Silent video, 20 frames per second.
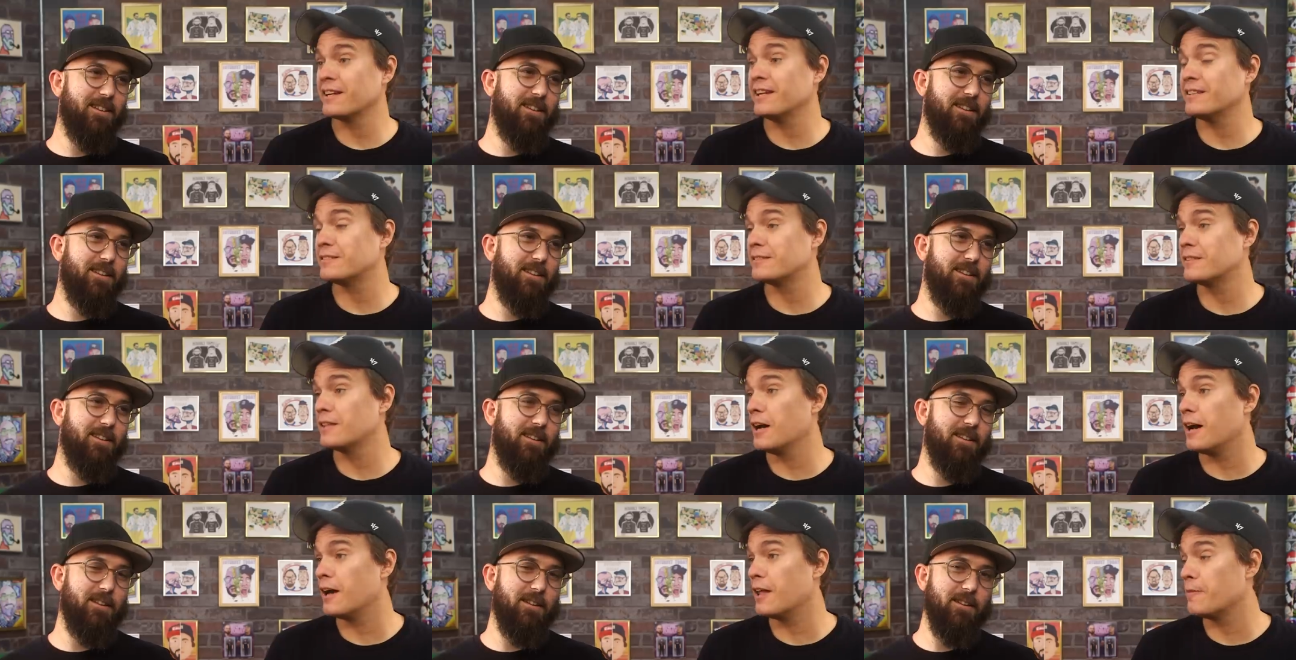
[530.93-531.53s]
Speaker 1: it eats
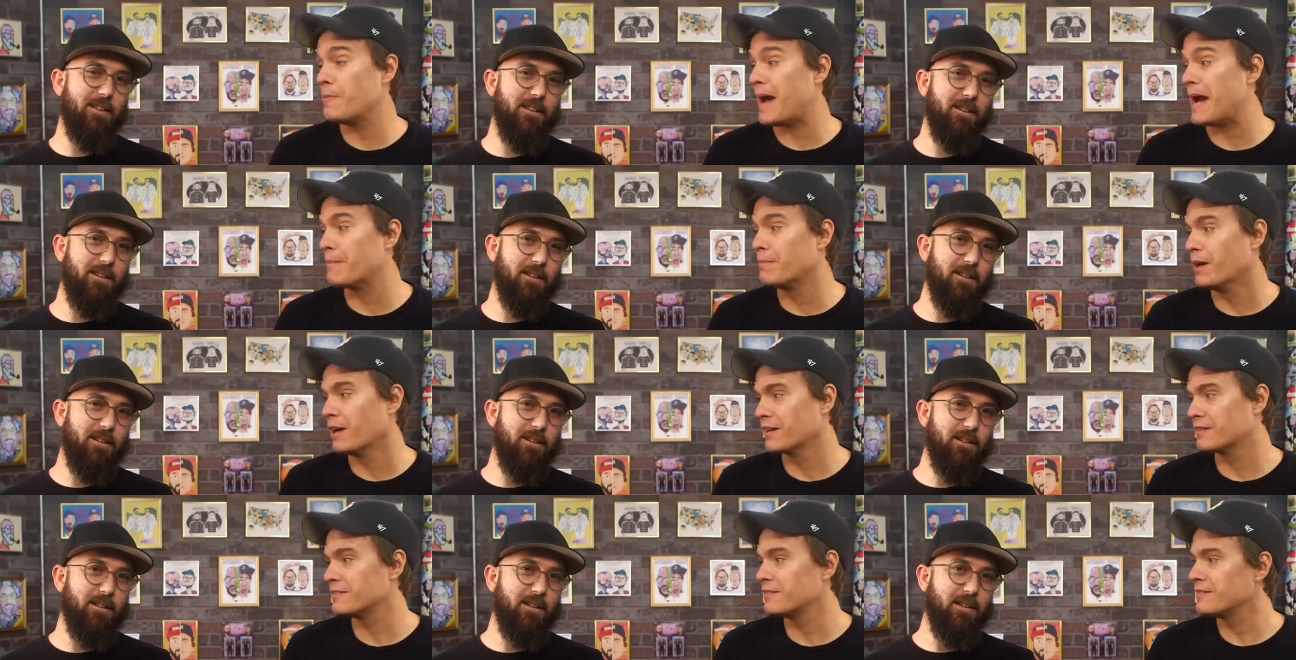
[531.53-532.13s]
the, the bad
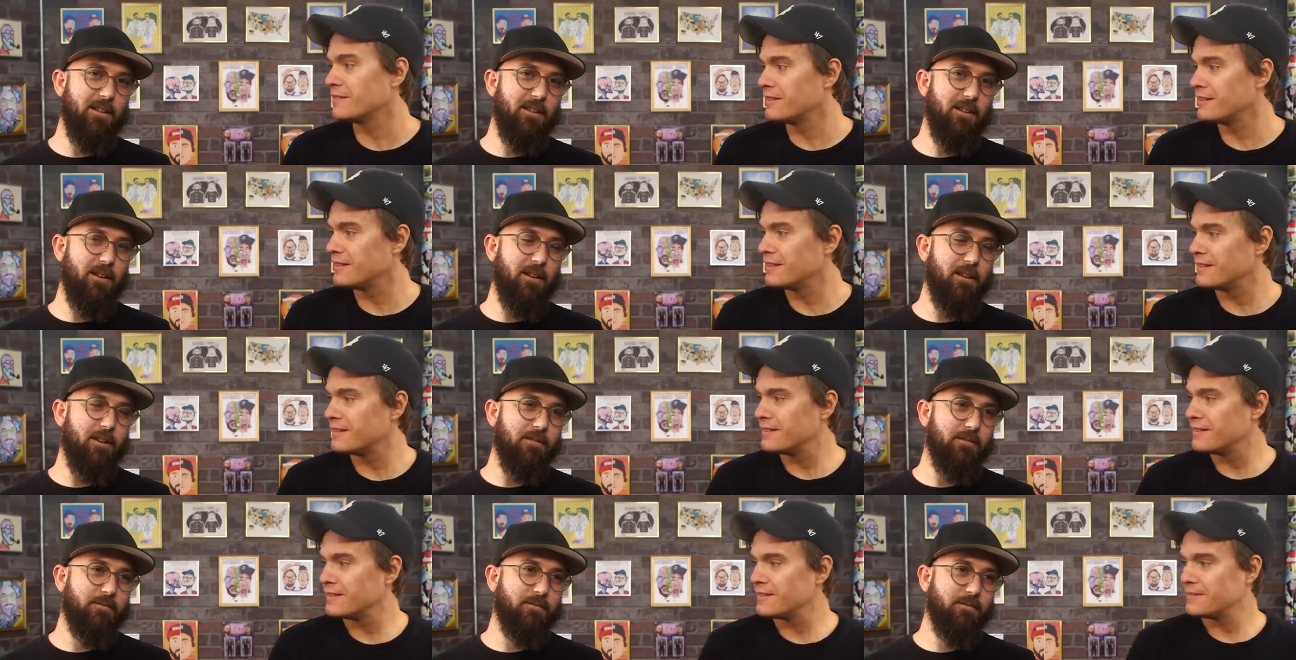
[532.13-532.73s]
bugs.
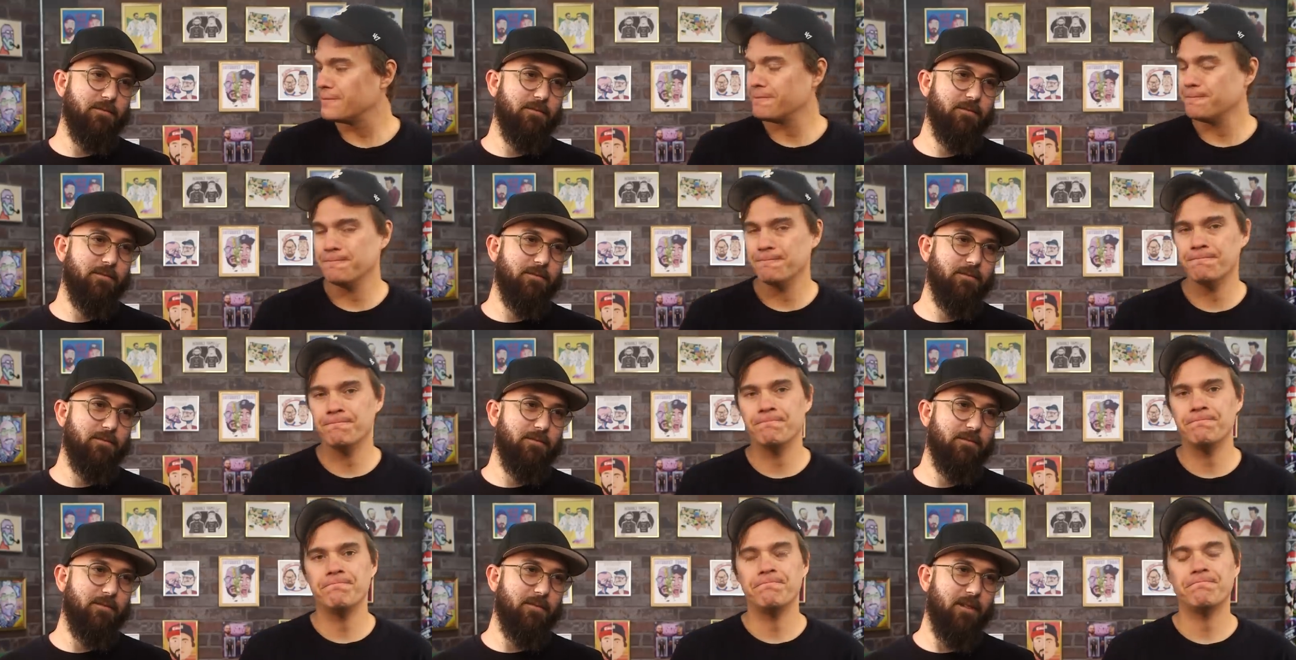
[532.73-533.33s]
Speaker 2: Yeah.
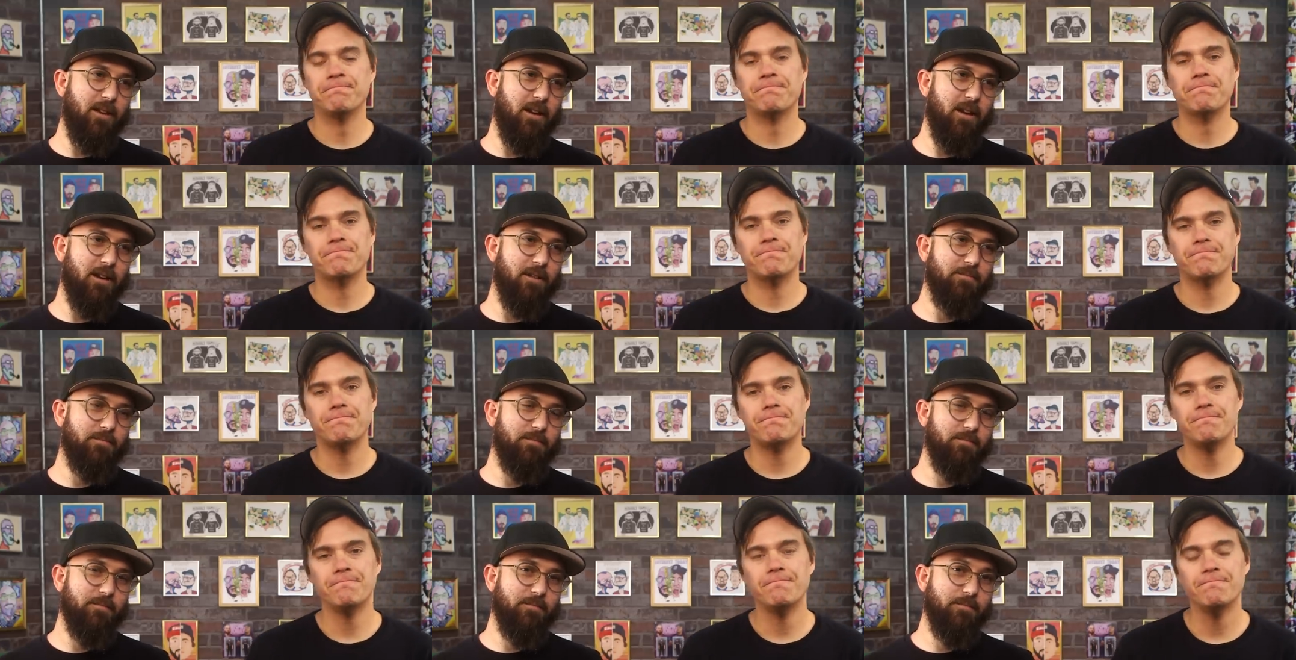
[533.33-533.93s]
Mm-hmm. Yeah.
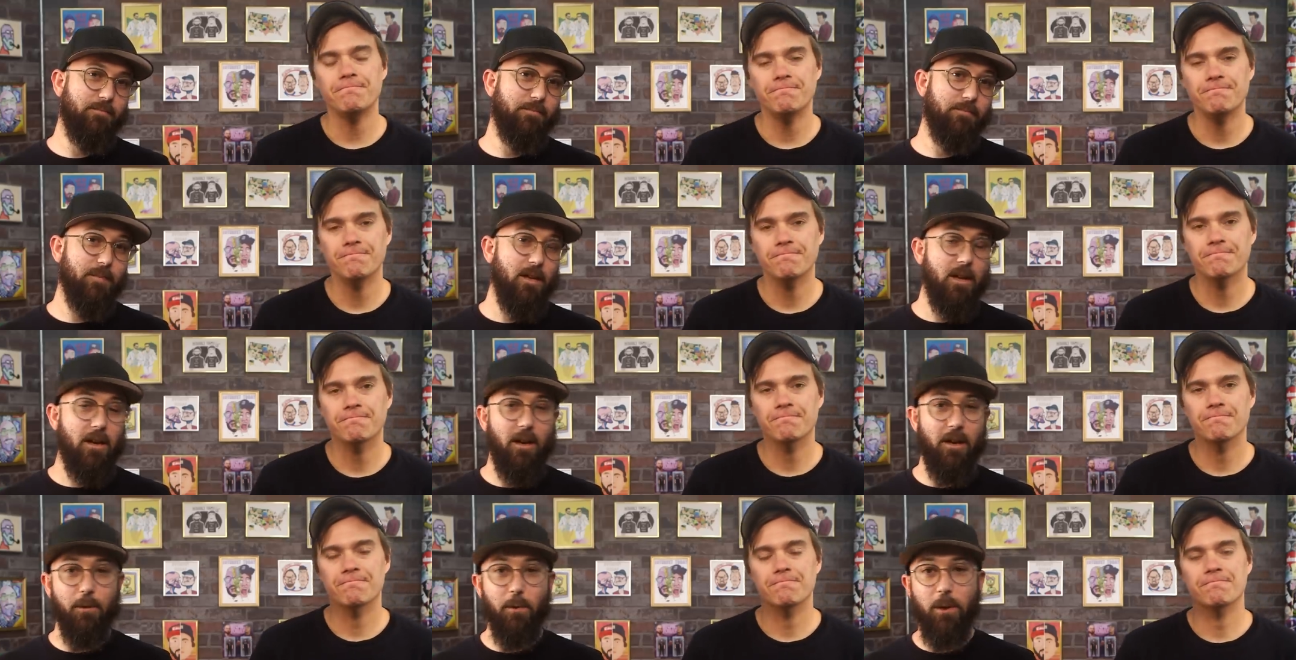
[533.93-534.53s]

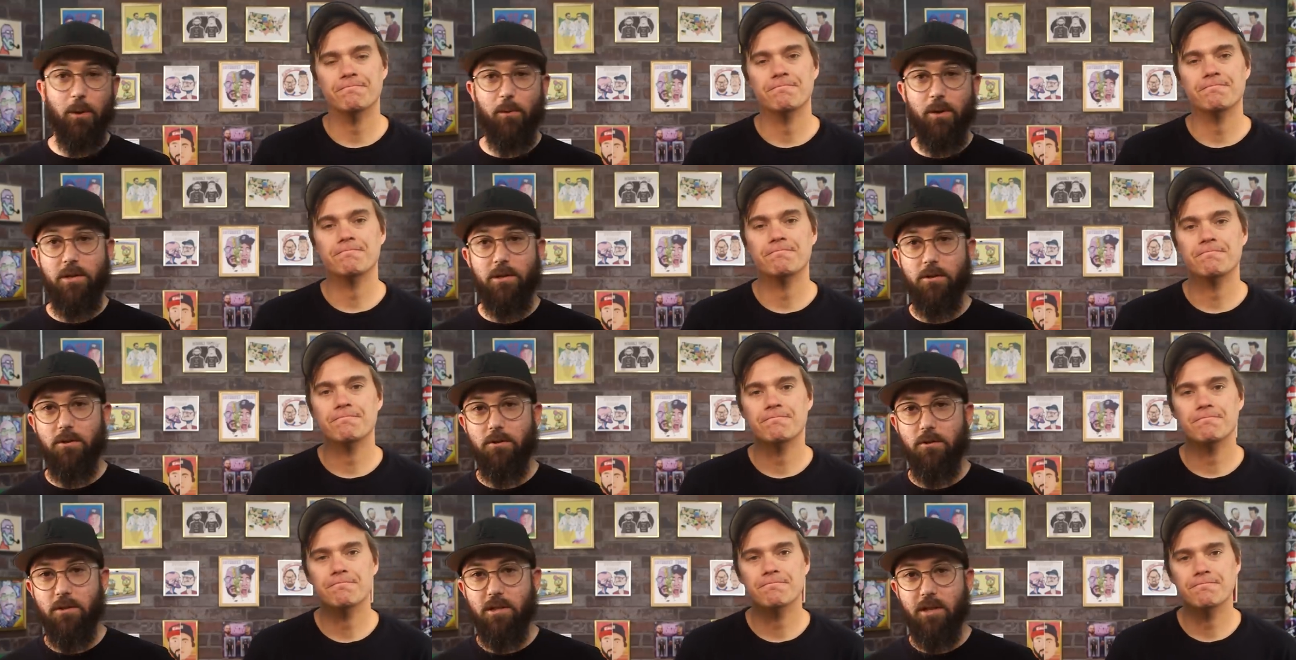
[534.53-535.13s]
Anyway, the
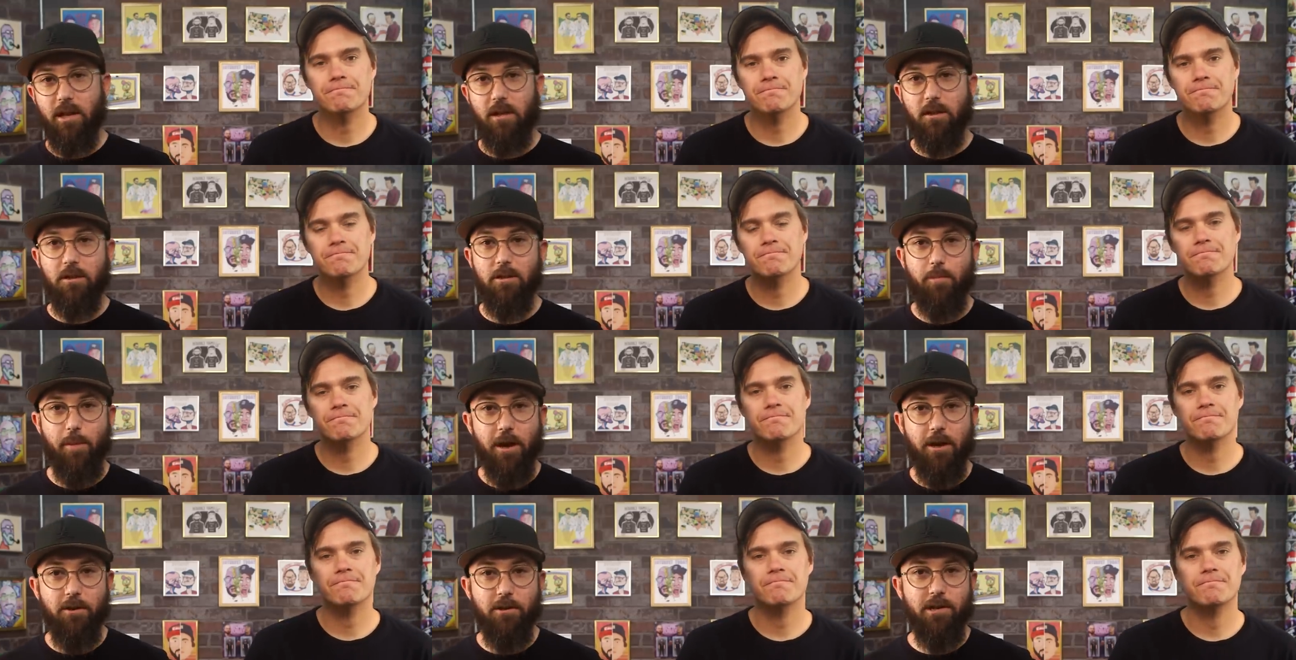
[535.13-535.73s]
researchers say that
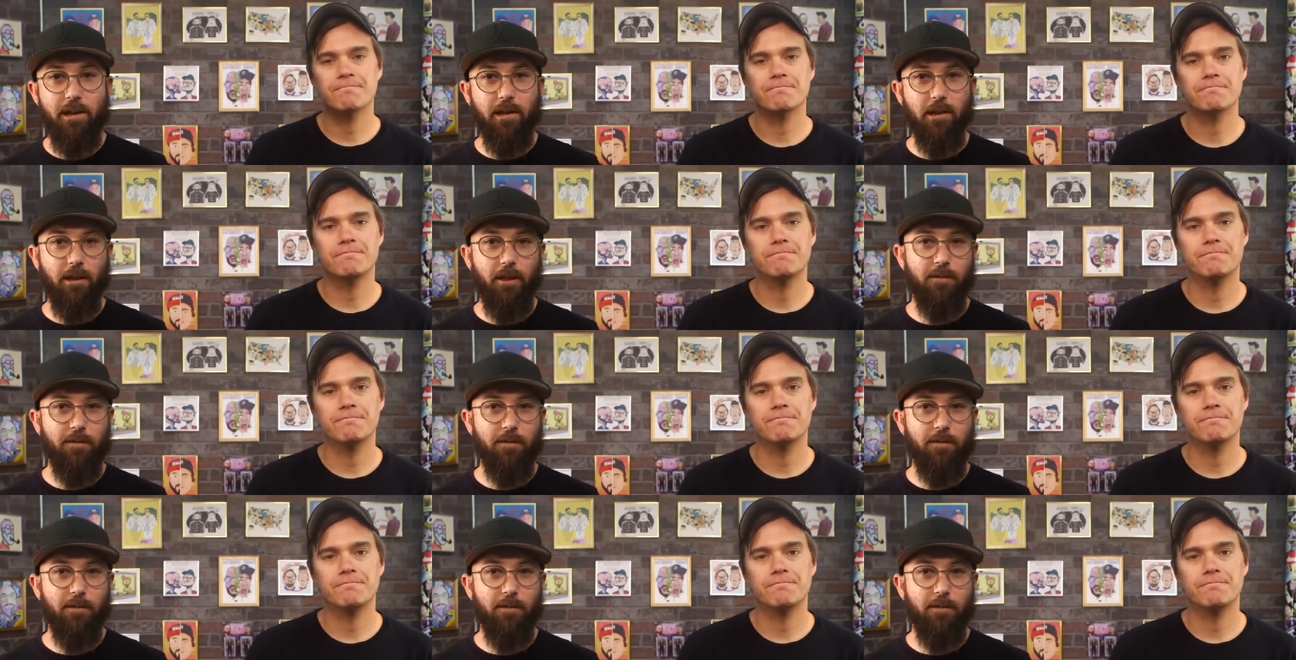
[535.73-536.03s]
spiders can